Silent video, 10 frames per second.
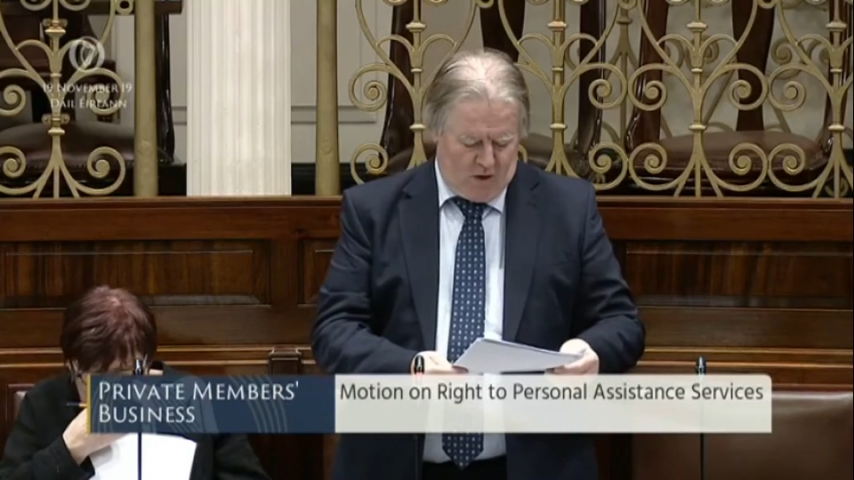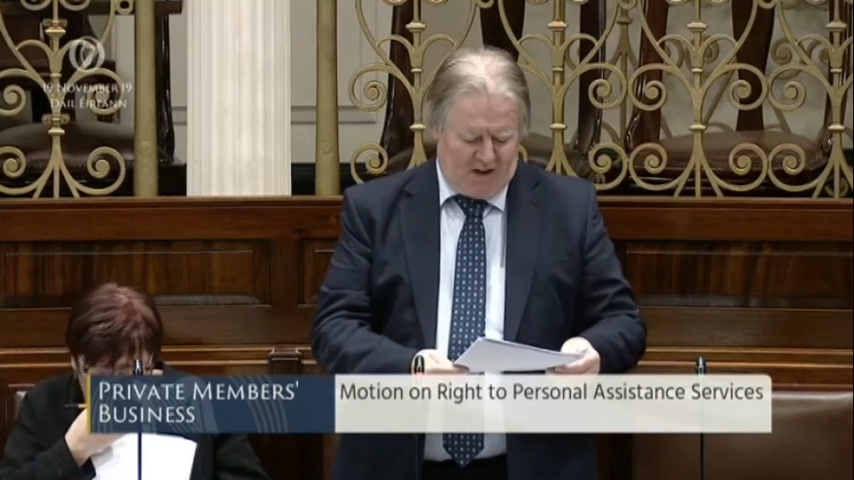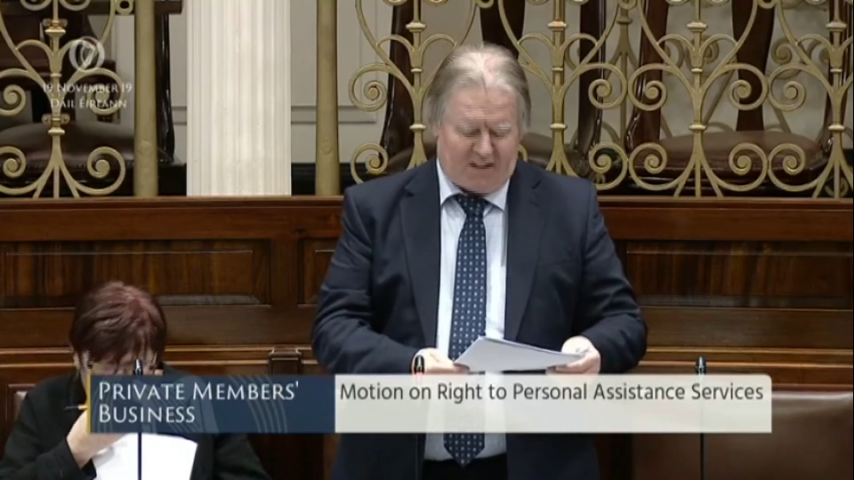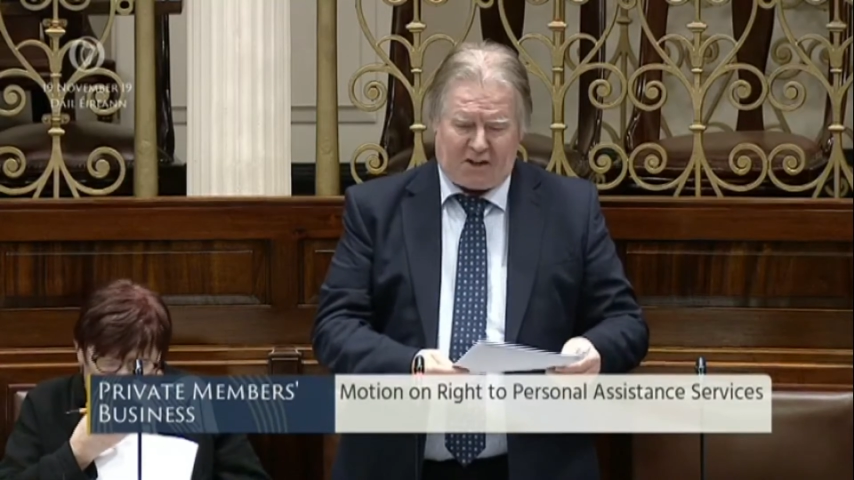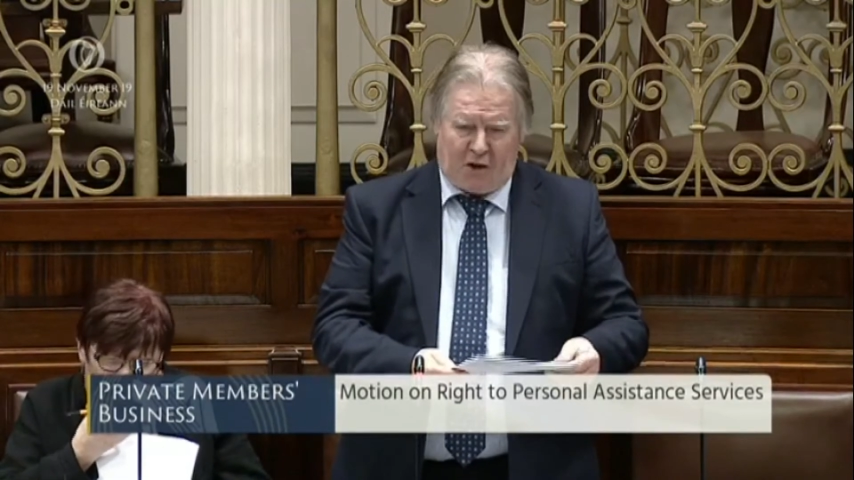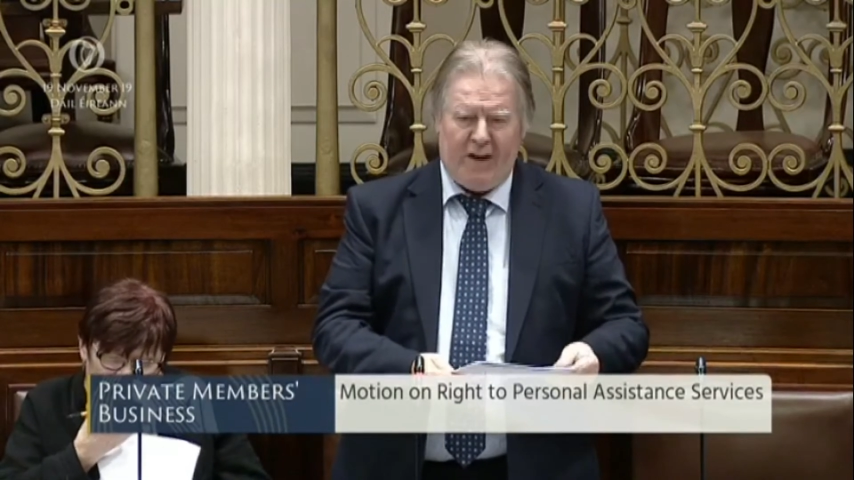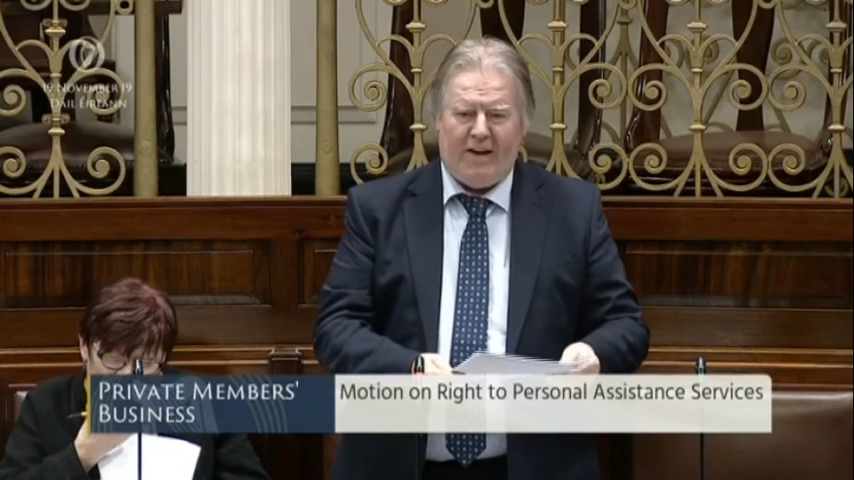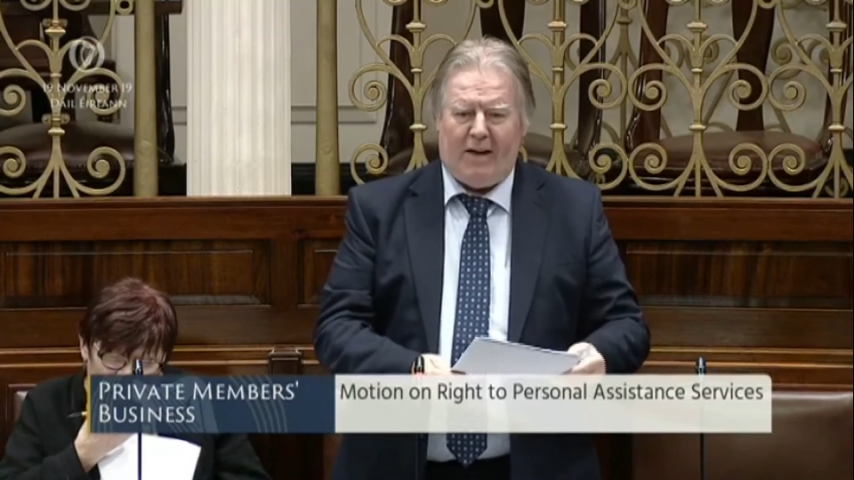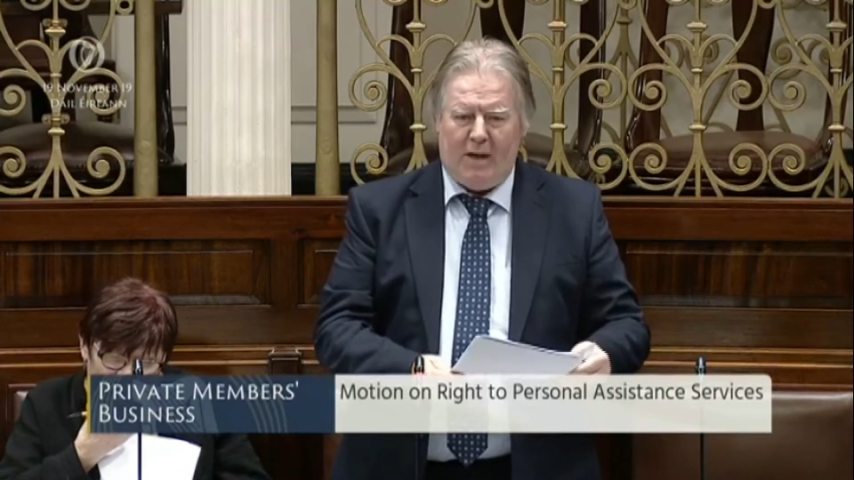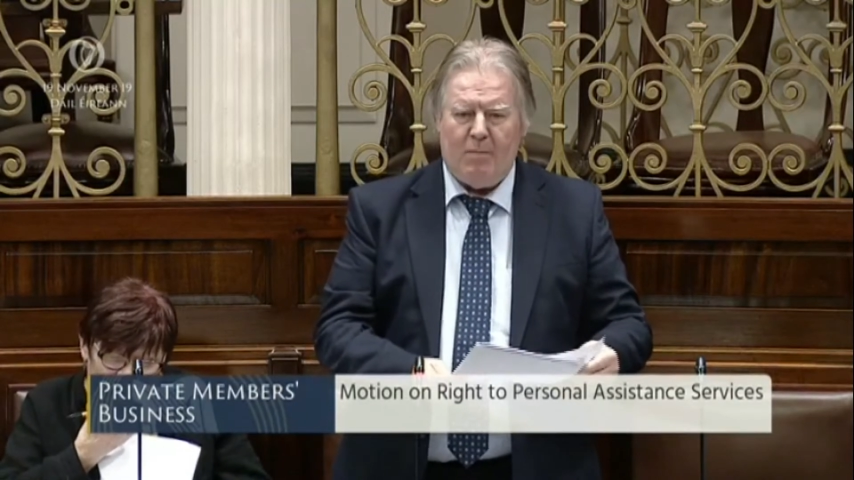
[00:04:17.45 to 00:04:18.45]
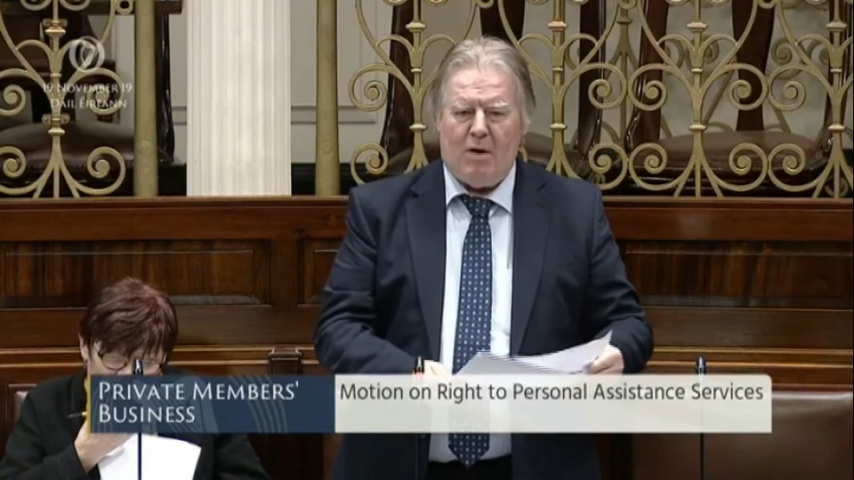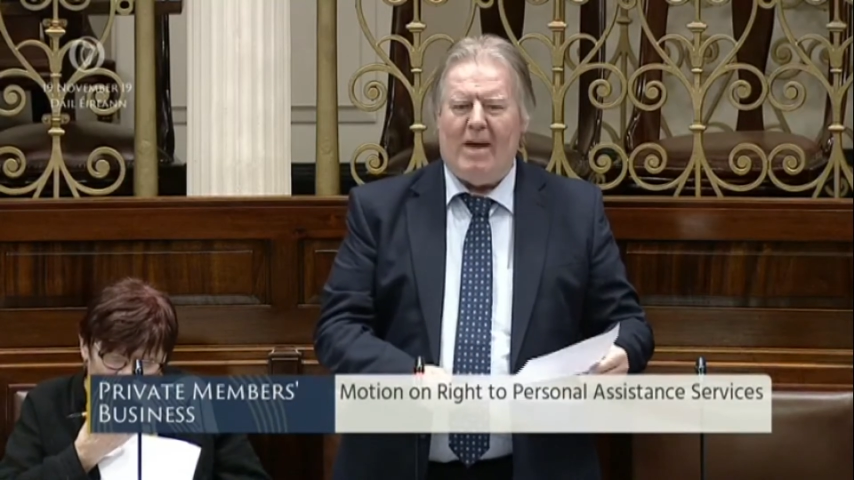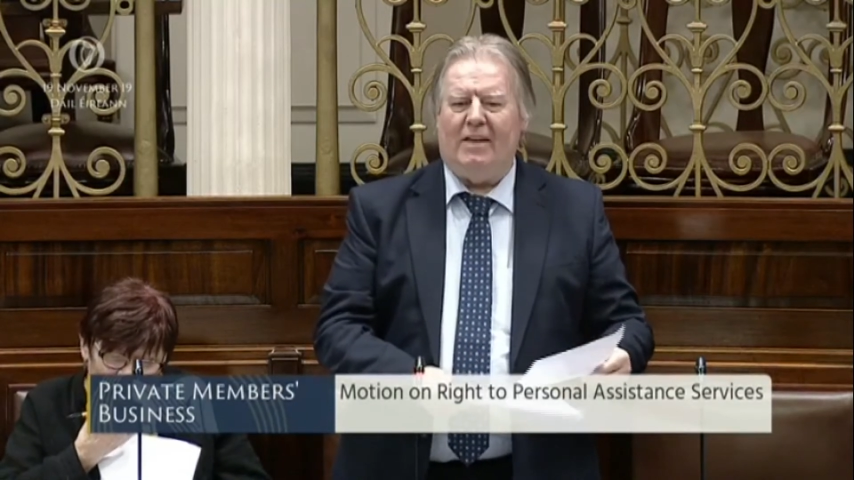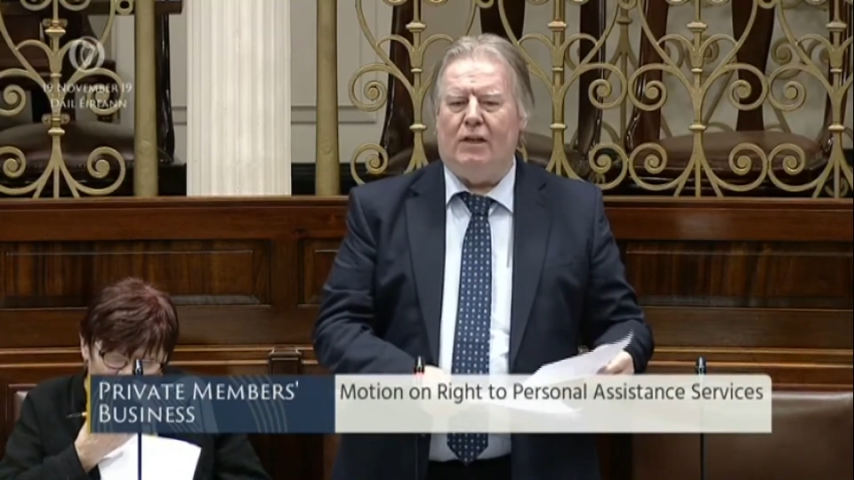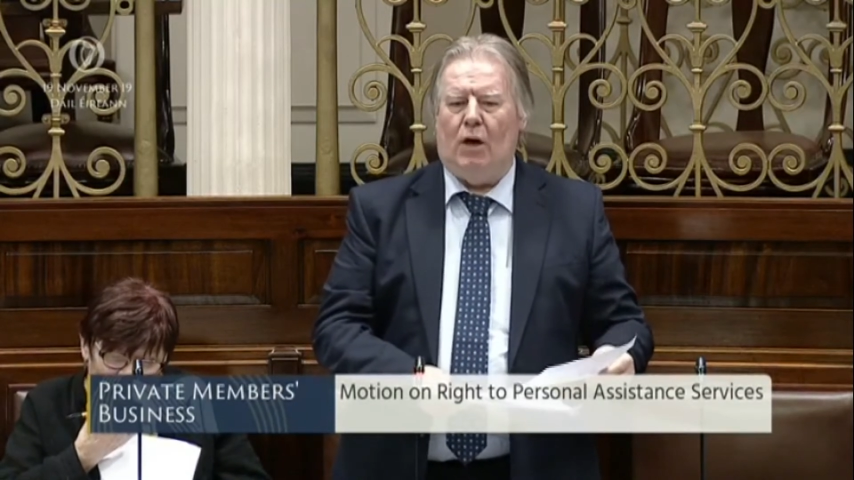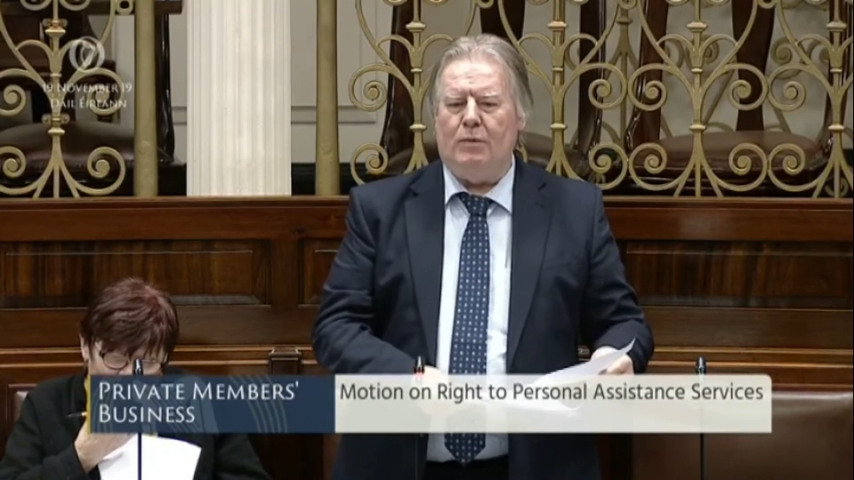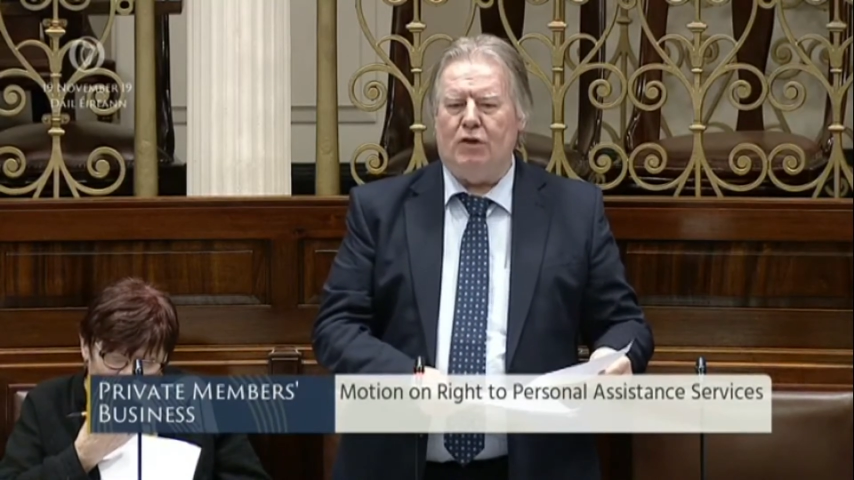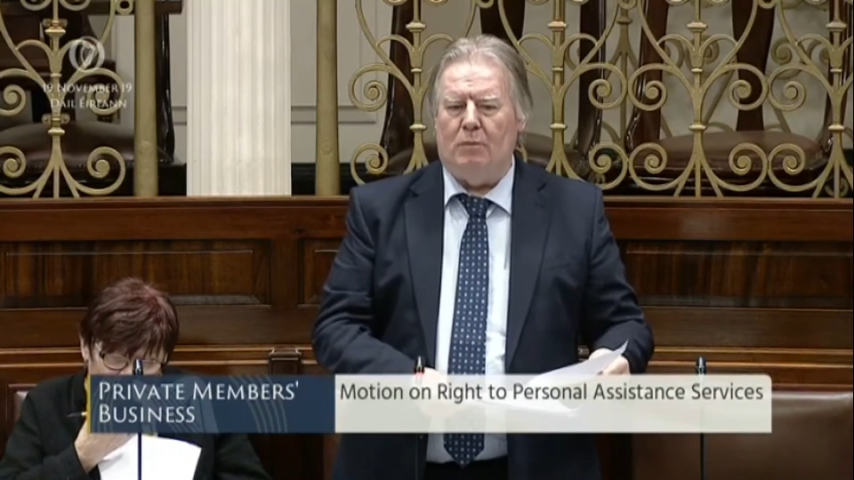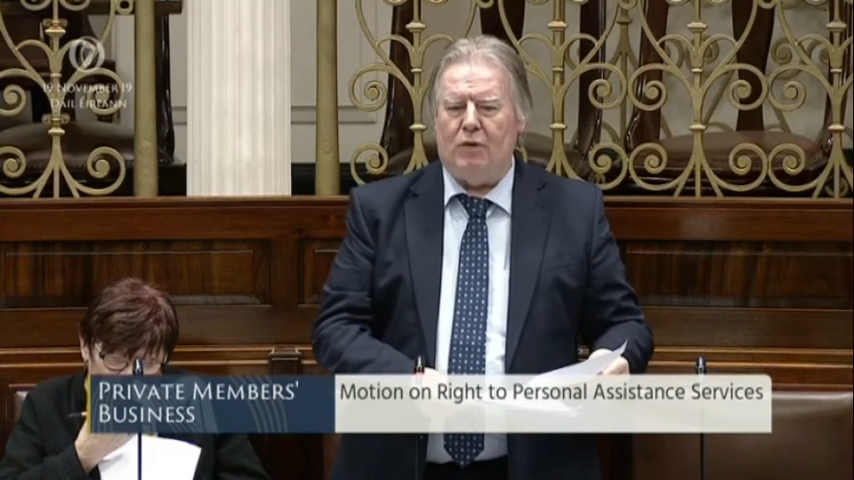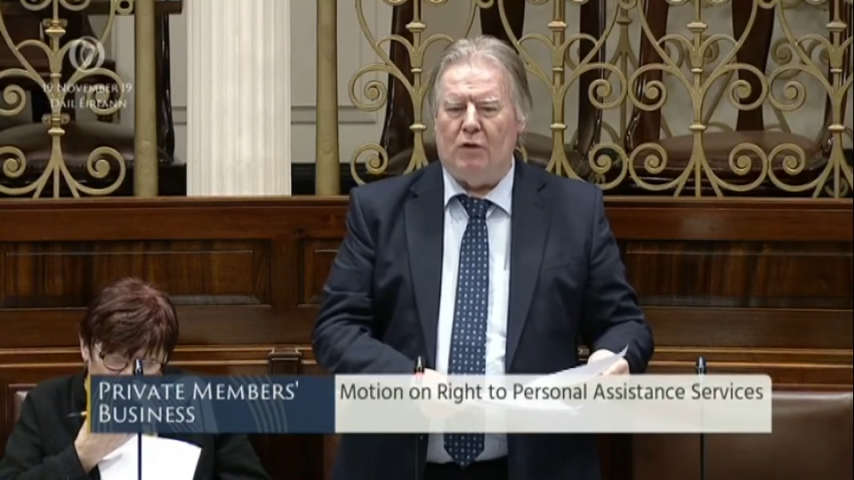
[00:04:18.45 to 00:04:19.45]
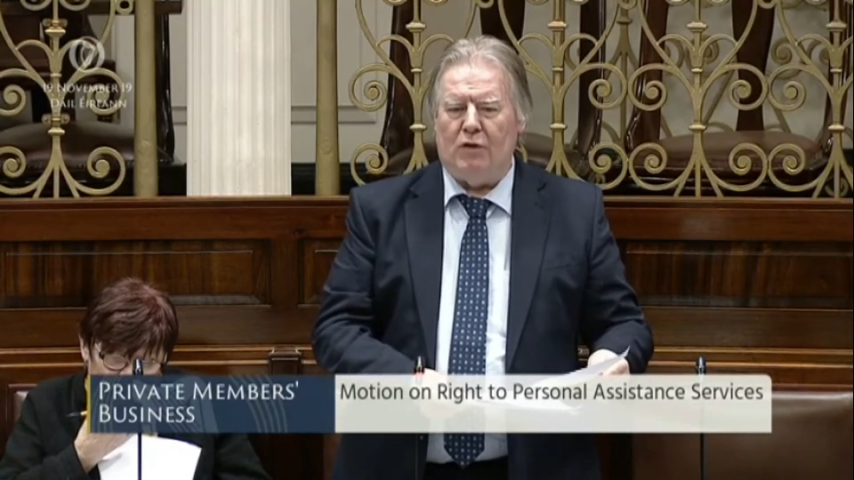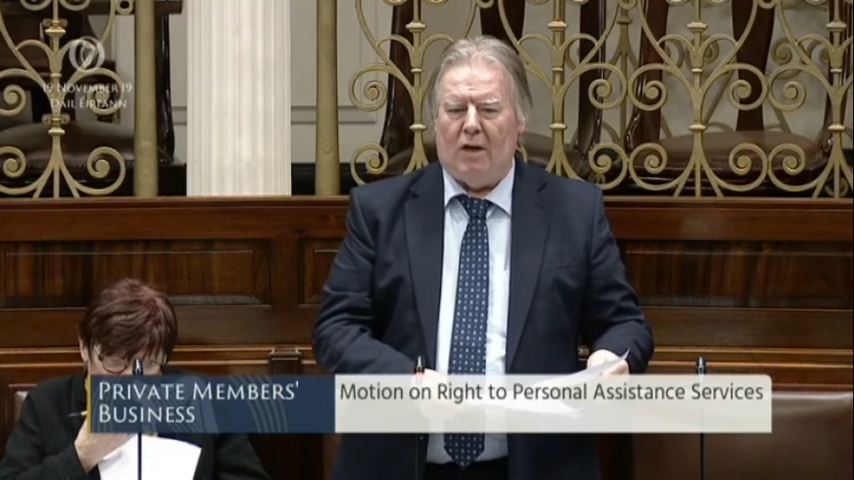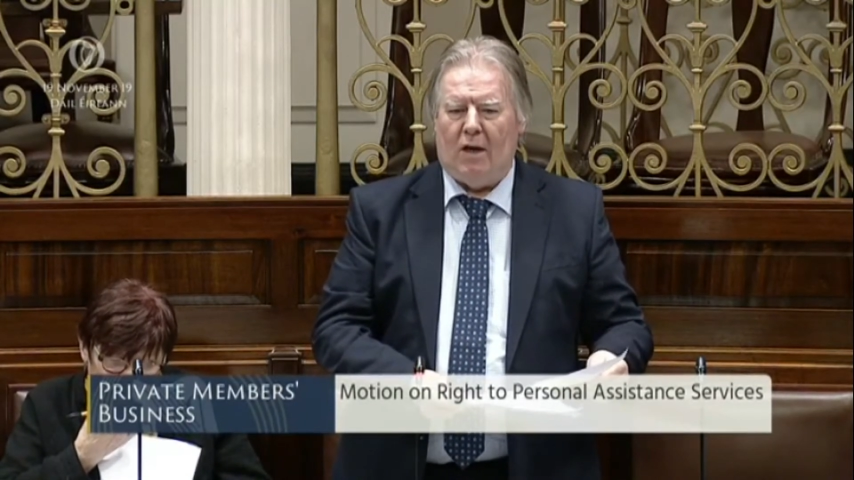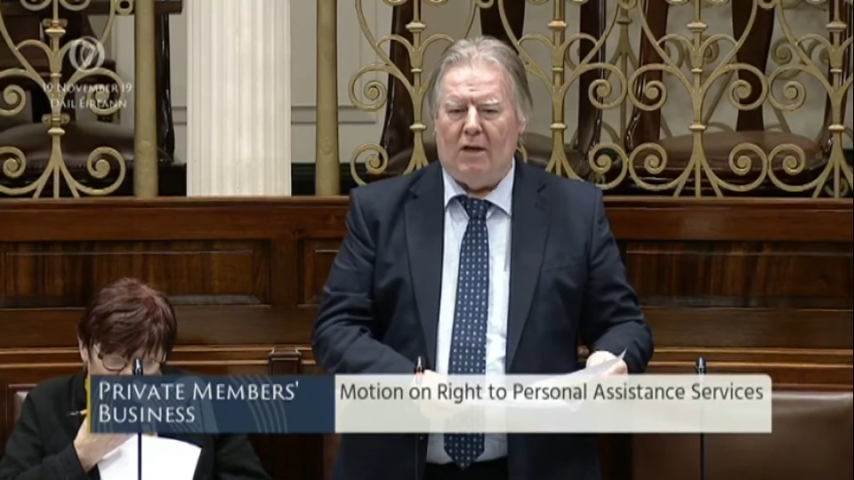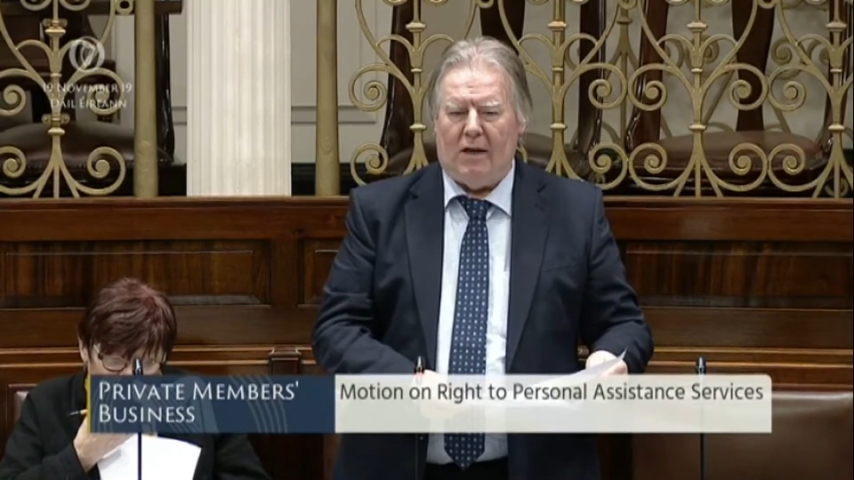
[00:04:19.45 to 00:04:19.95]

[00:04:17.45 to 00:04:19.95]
sign and implement the optional protocol.